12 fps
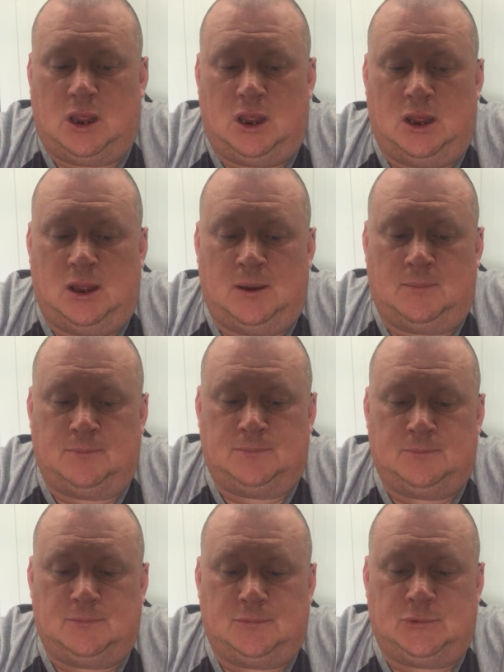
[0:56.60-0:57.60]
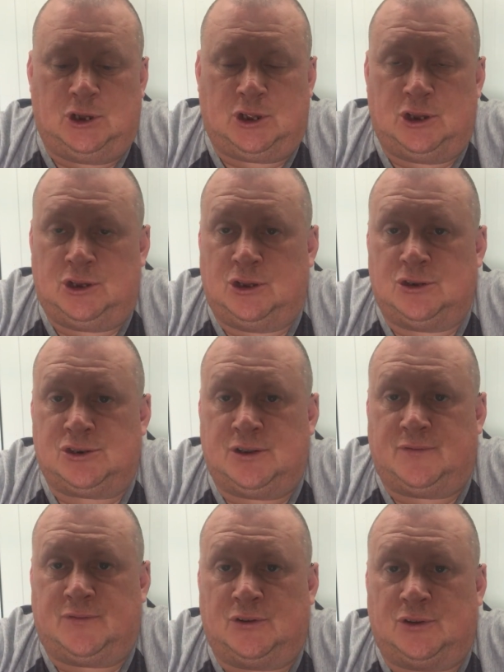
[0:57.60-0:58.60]
You can use
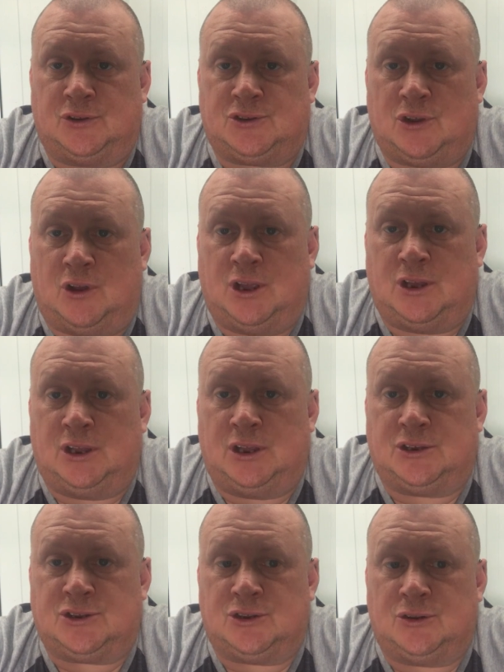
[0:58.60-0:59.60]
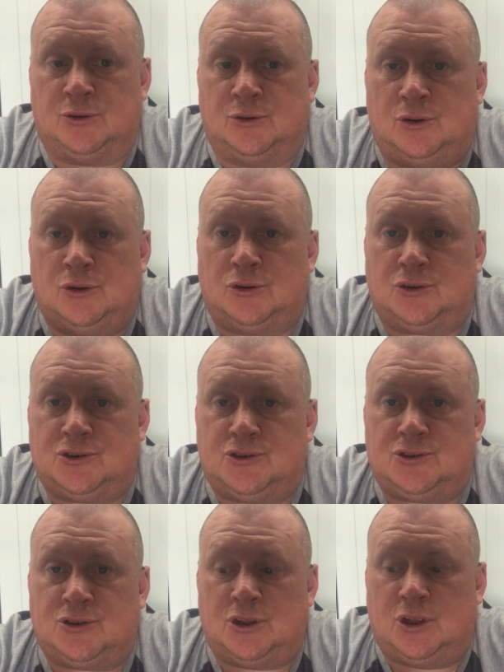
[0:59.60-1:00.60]
it for tying it to
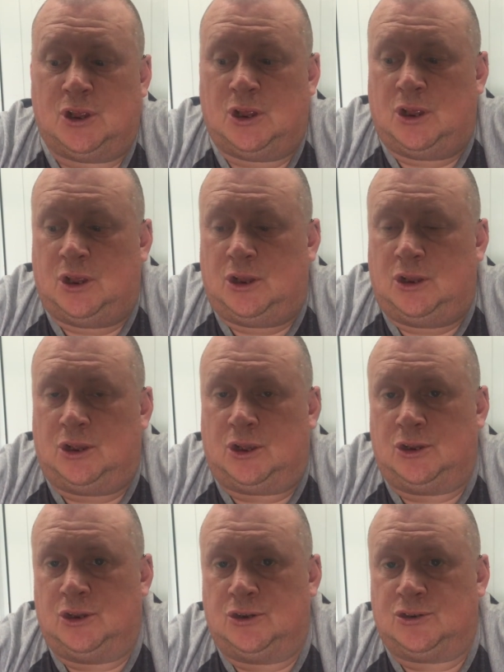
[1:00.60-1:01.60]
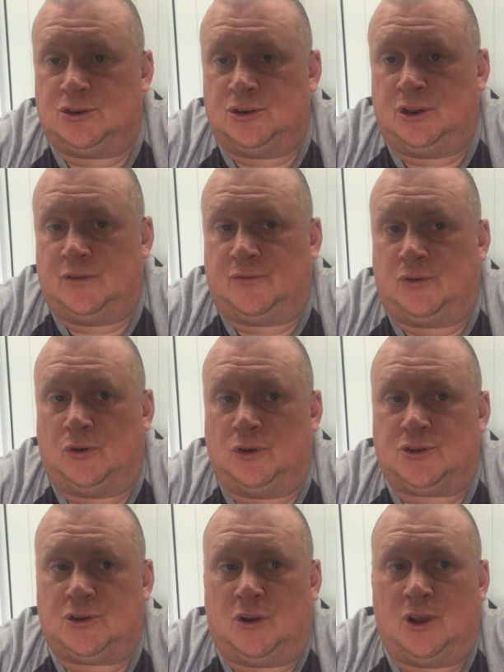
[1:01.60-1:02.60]
hooks, you can use it
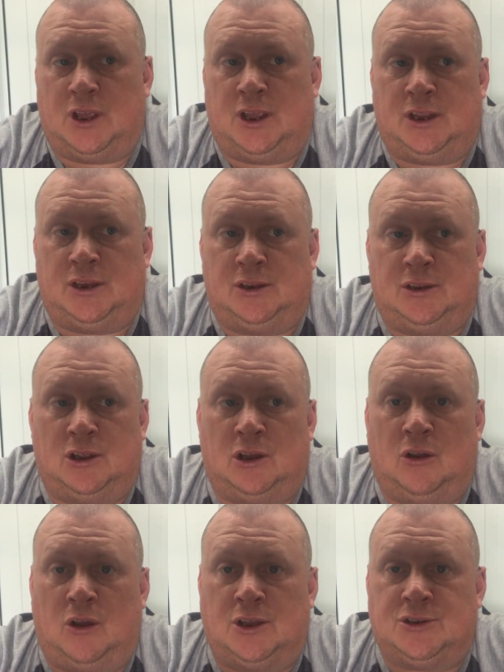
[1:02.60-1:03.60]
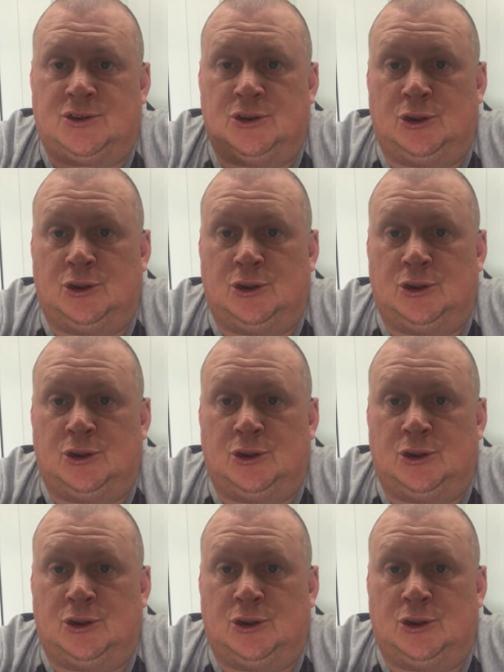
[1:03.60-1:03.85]
for tying your line to